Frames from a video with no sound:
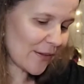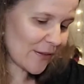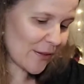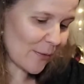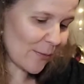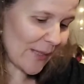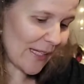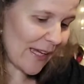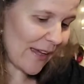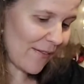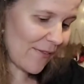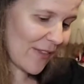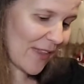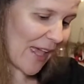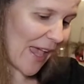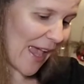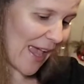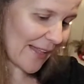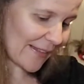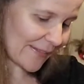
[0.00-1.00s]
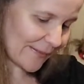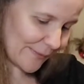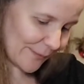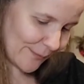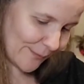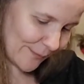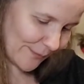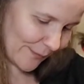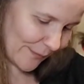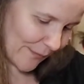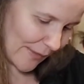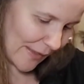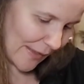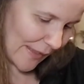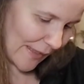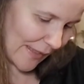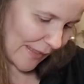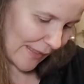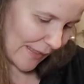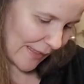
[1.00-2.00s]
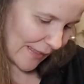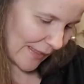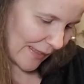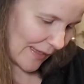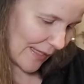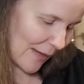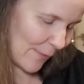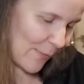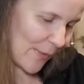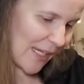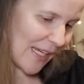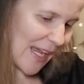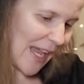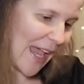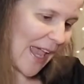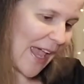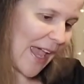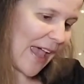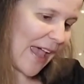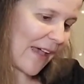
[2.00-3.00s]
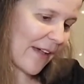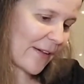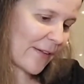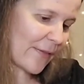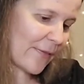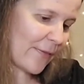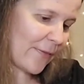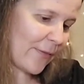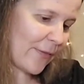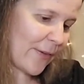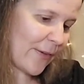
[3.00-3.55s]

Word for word: So we have that. Then we have,